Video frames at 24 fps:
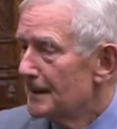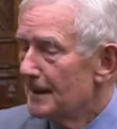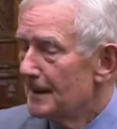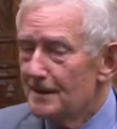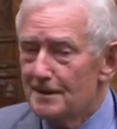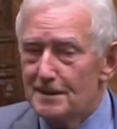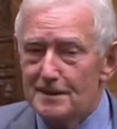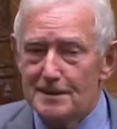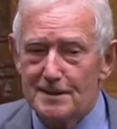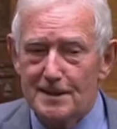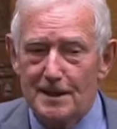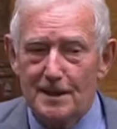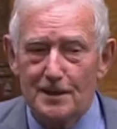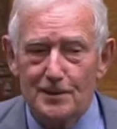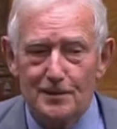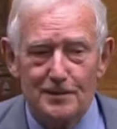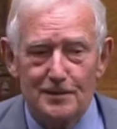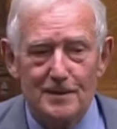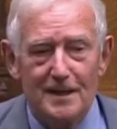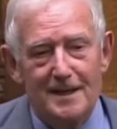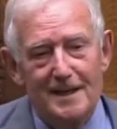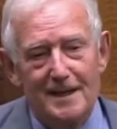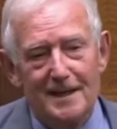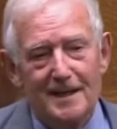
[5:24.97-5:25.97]
And
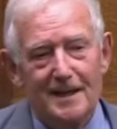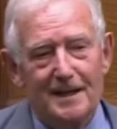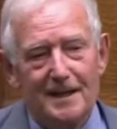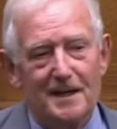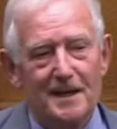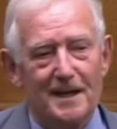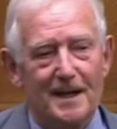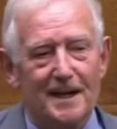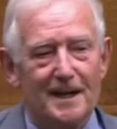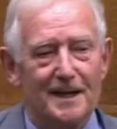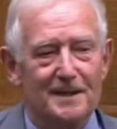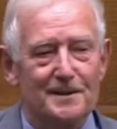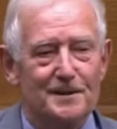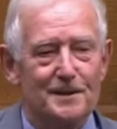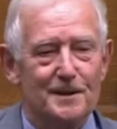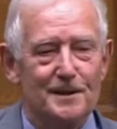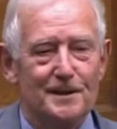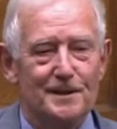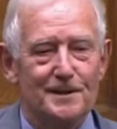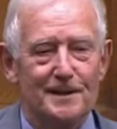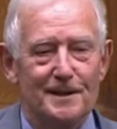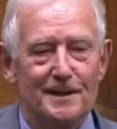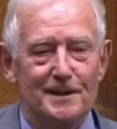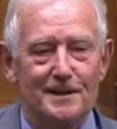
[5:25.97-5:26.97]
so
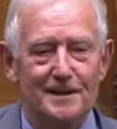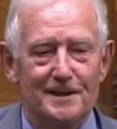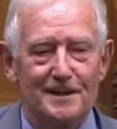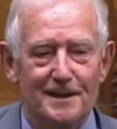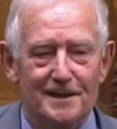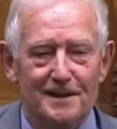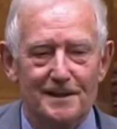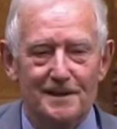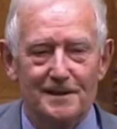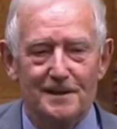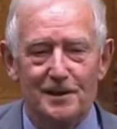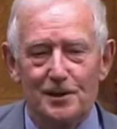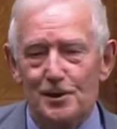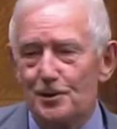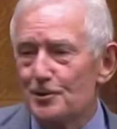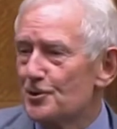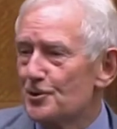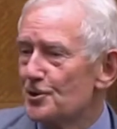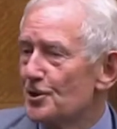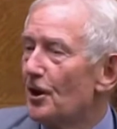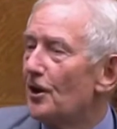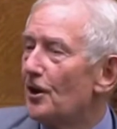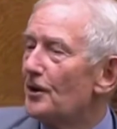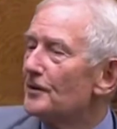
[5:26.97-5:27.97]
little
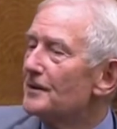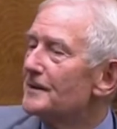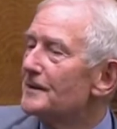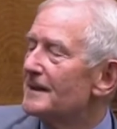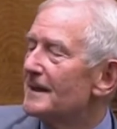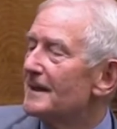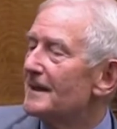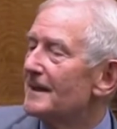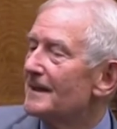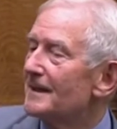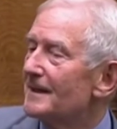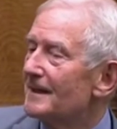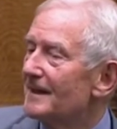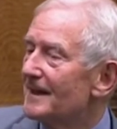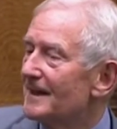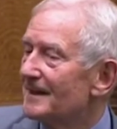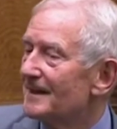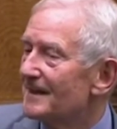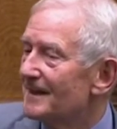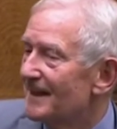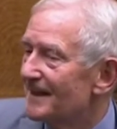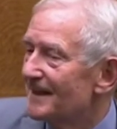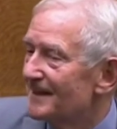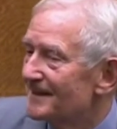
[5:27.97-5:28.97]
John
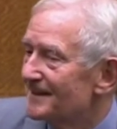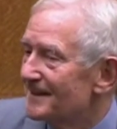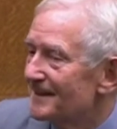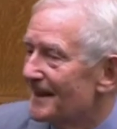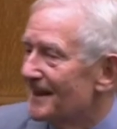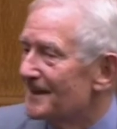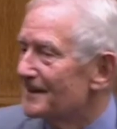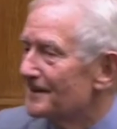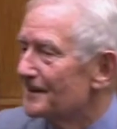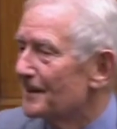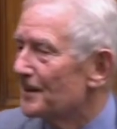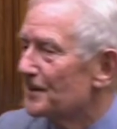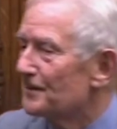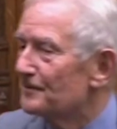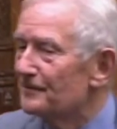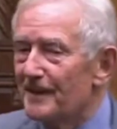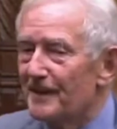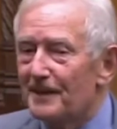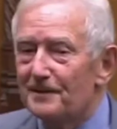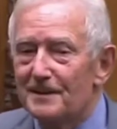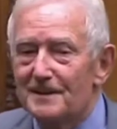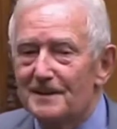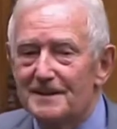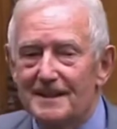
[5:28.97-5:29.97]
and little
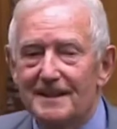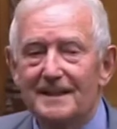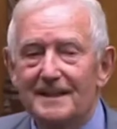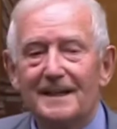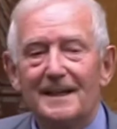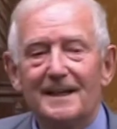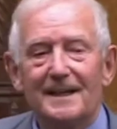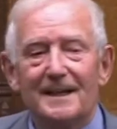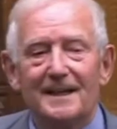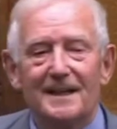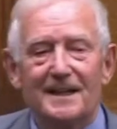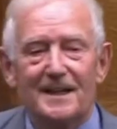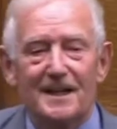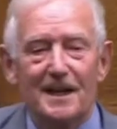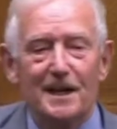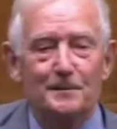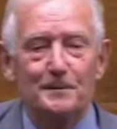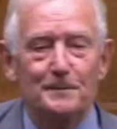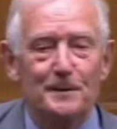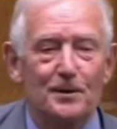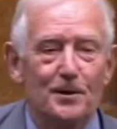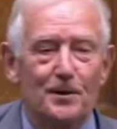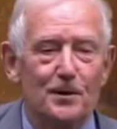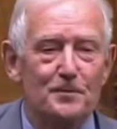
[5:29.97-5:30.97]
Verity
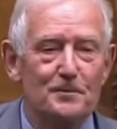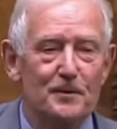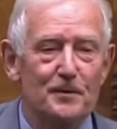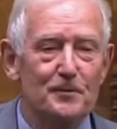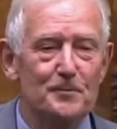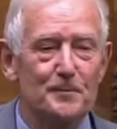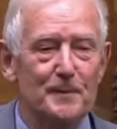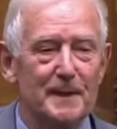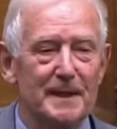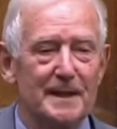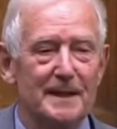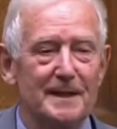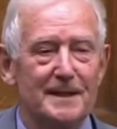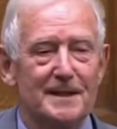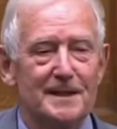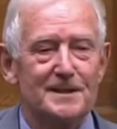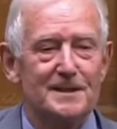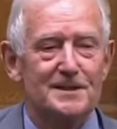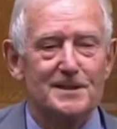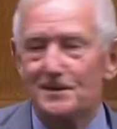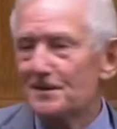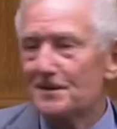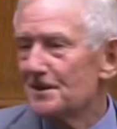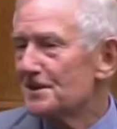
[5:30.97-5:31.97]
came along with me
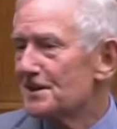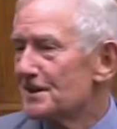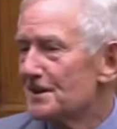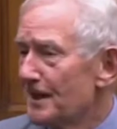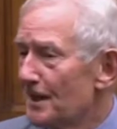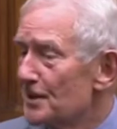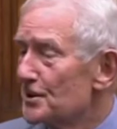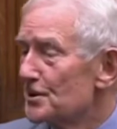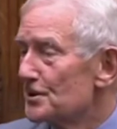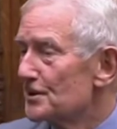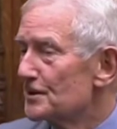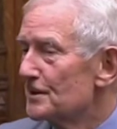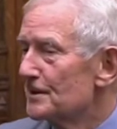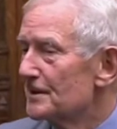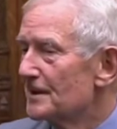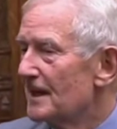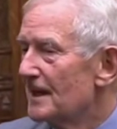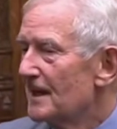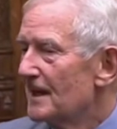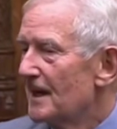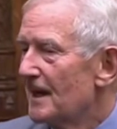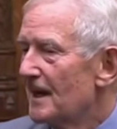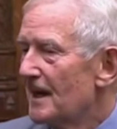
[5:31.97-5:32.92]
to the station,